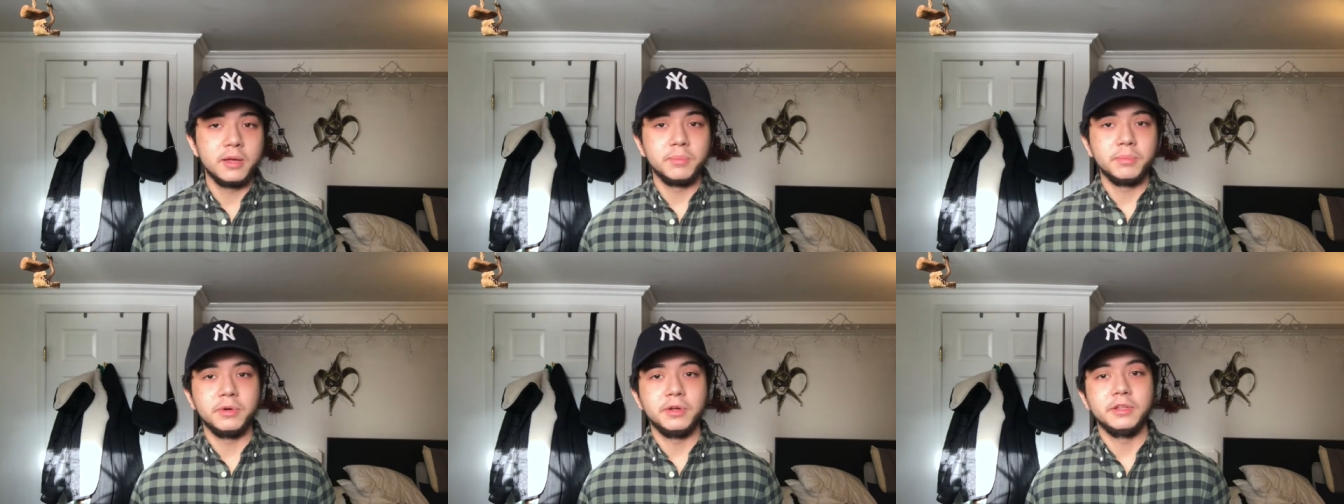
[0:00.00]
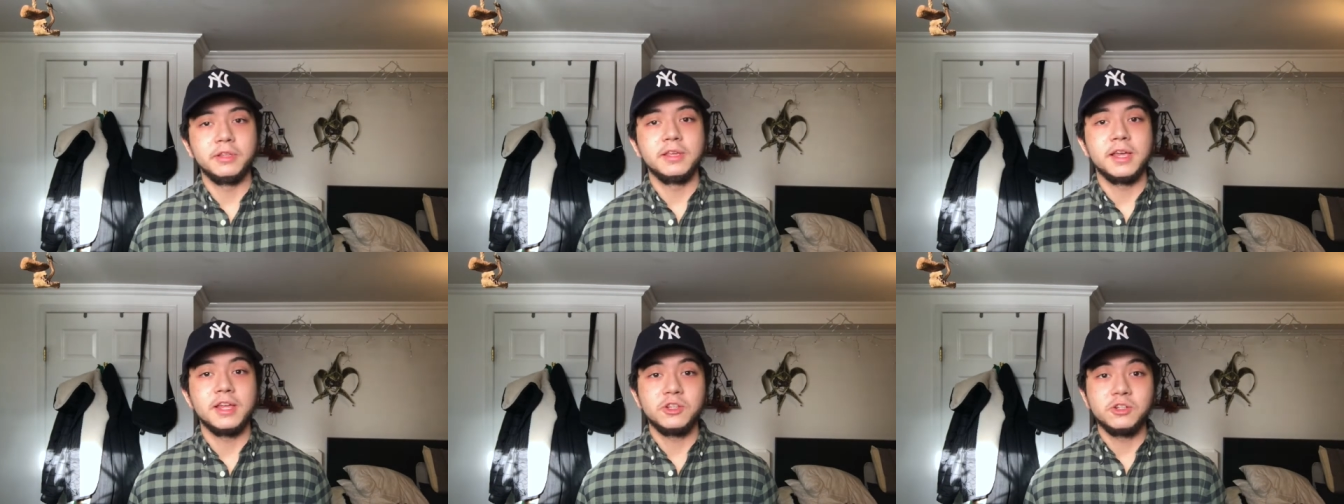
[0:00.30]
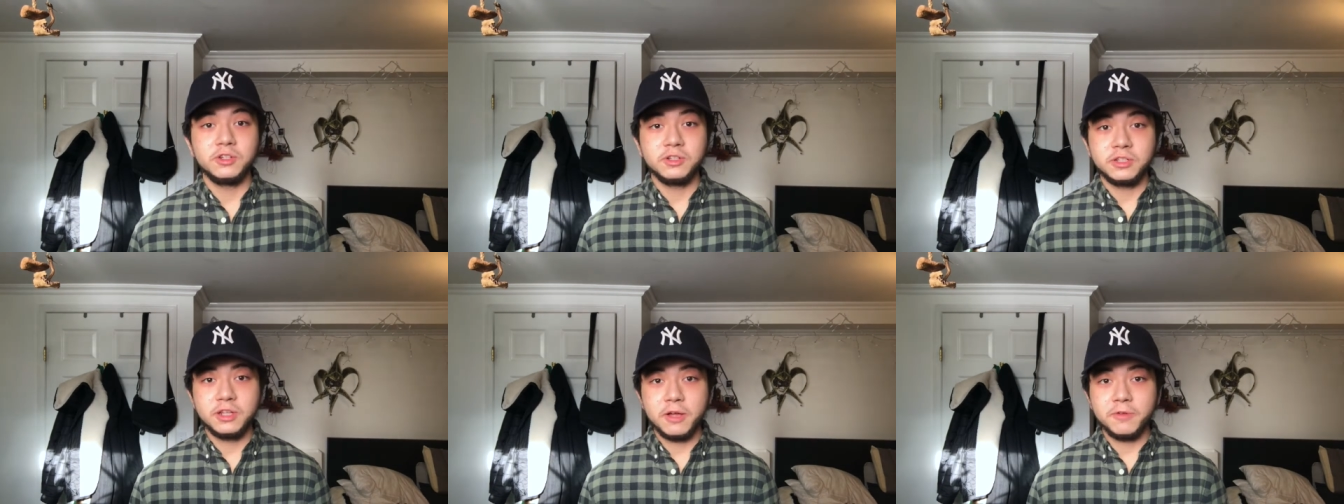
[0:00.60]
But get
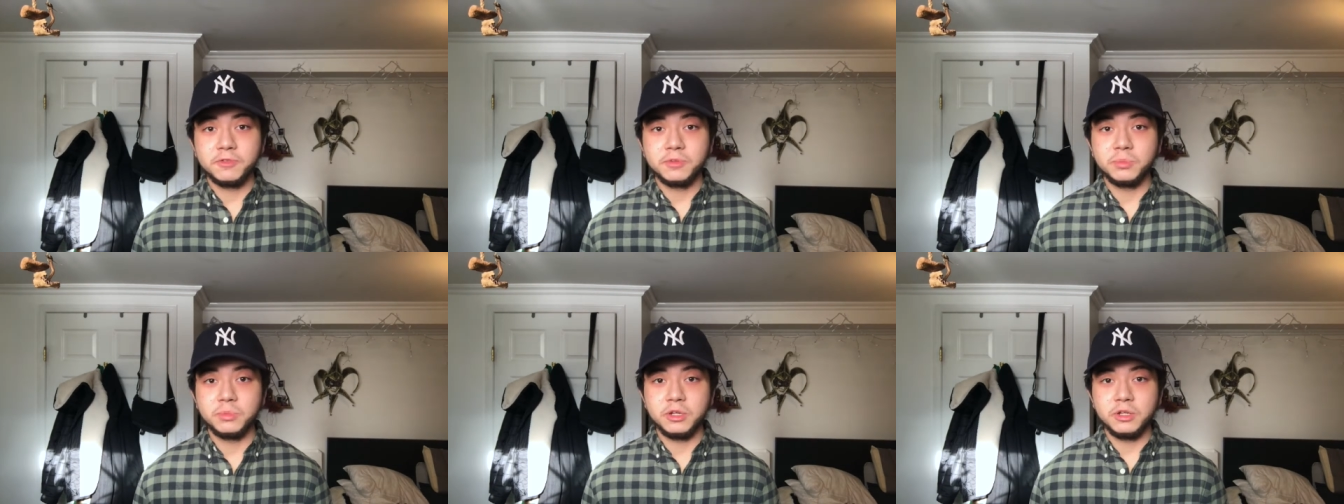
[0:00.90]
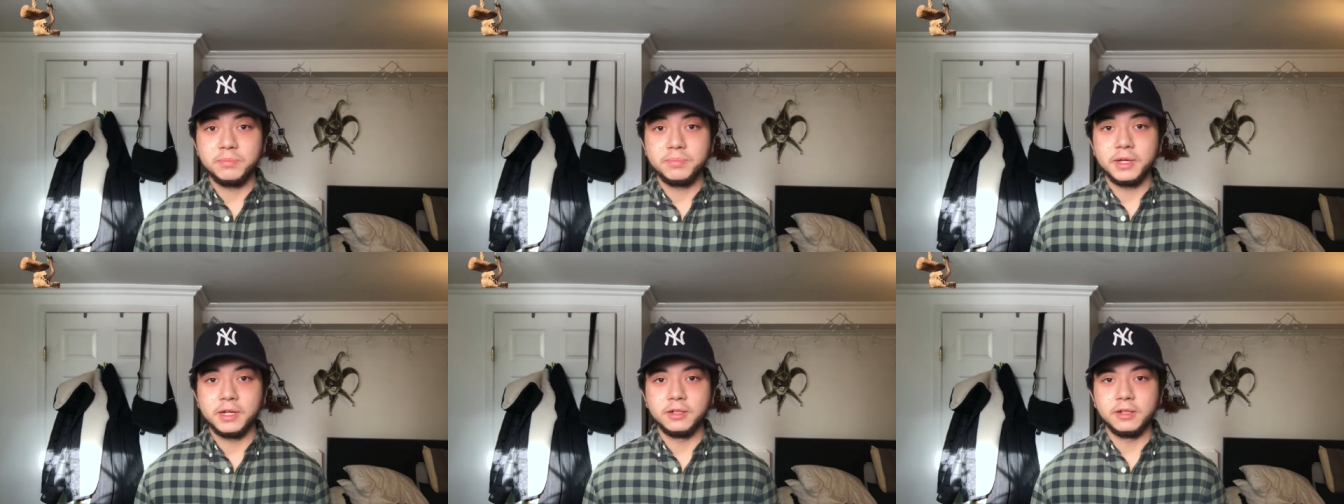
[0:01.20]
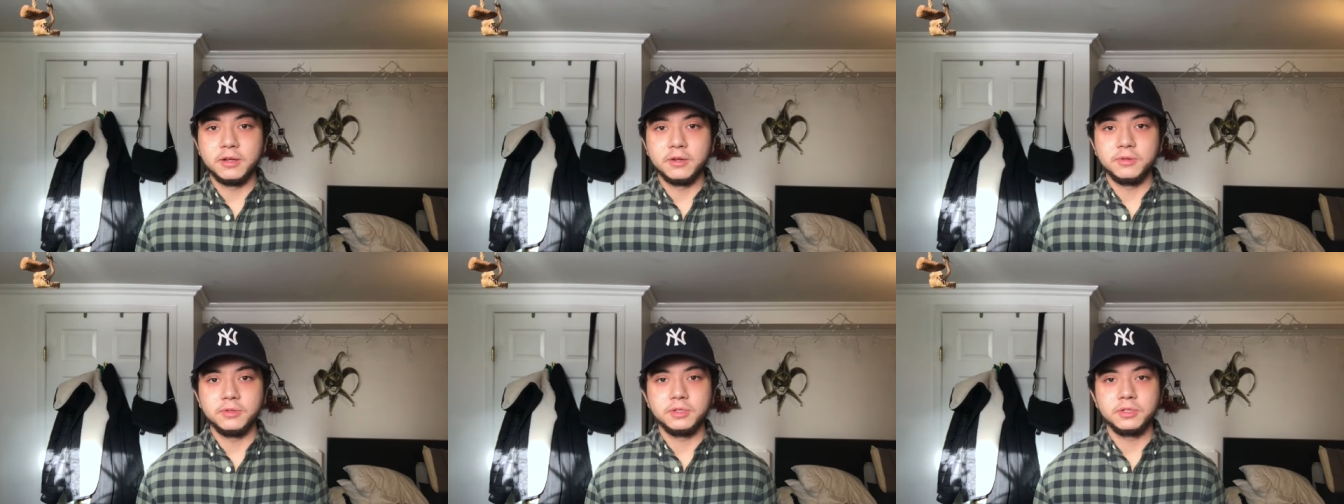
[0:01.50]
yourself some good
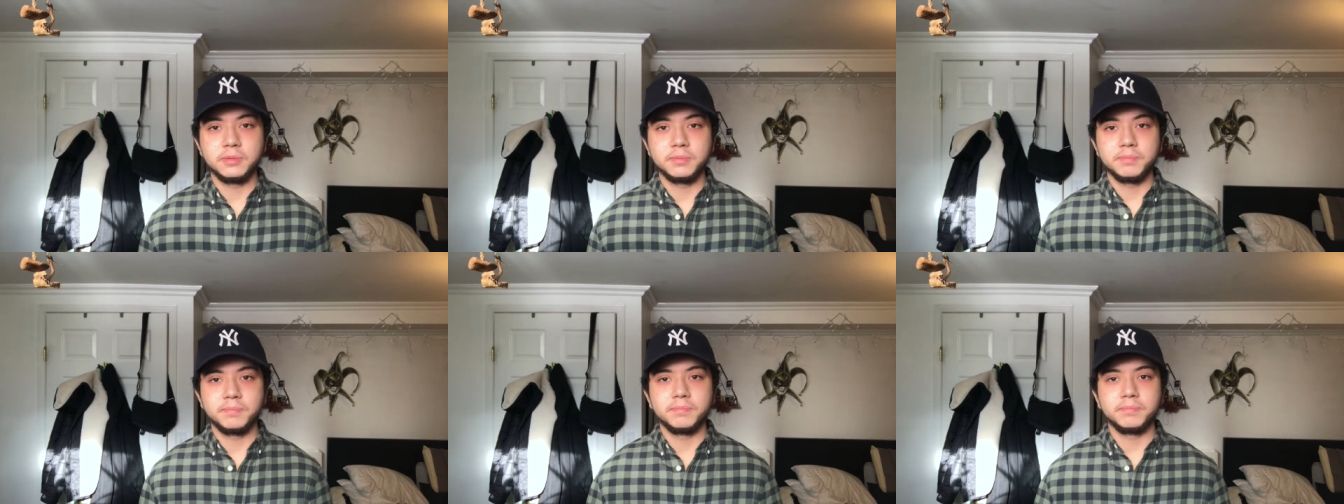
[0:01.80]
pillows,